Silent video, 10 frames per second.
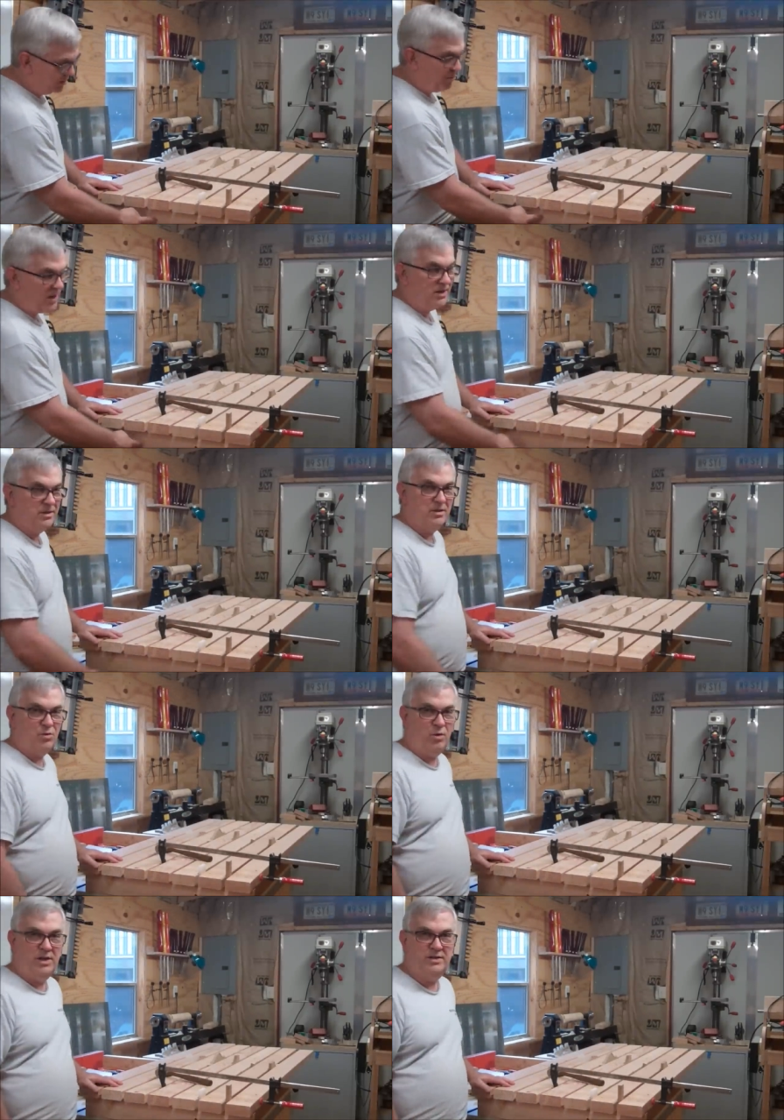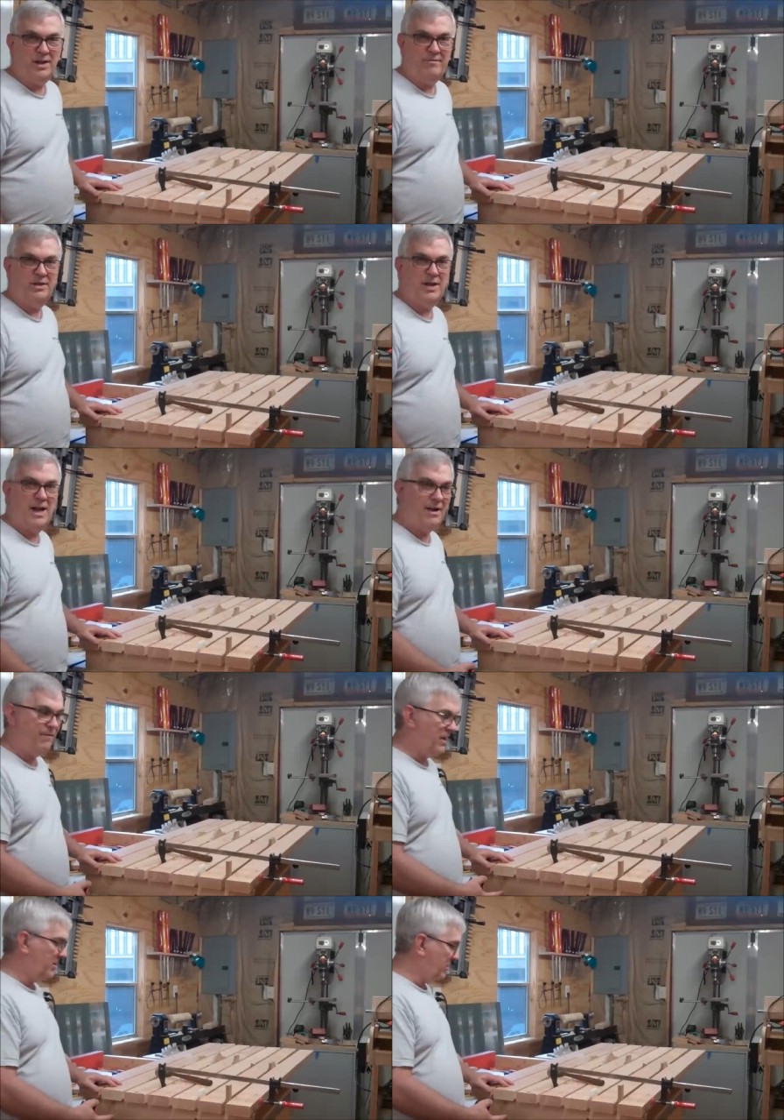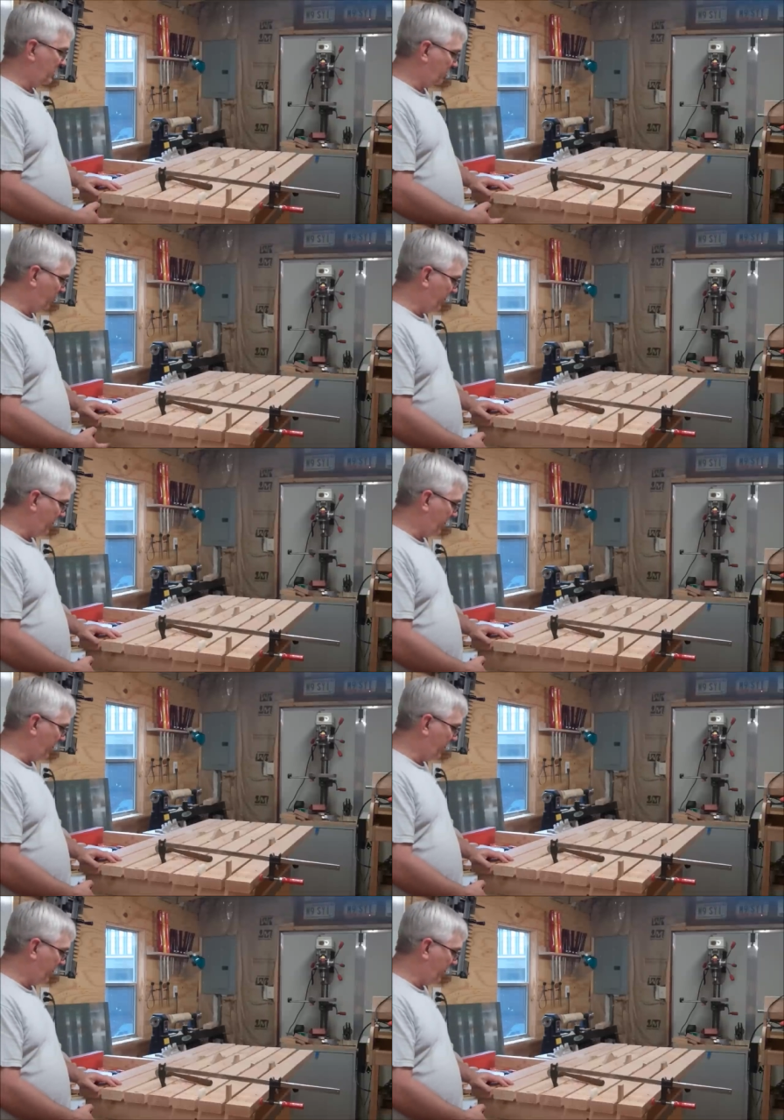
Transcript: this piece is 27 and a half inches